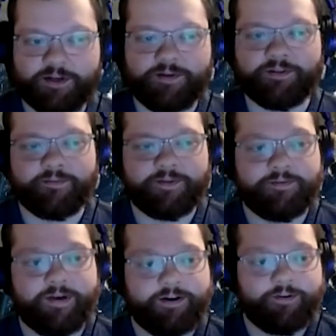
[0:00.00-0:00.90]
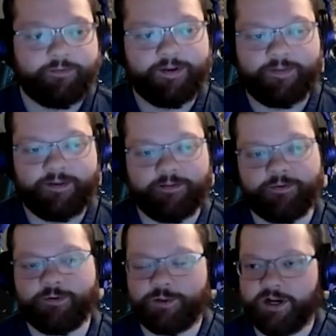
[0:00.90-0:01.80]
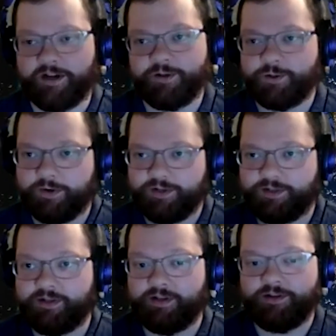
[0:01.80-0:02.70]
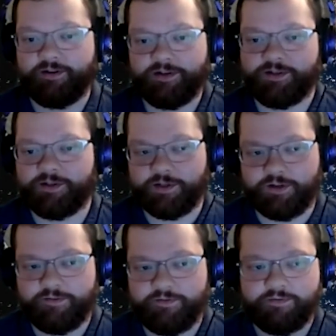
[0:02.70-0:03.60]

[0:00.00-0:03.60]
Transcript: me a little bit about what the local challenge was that you needed to solve?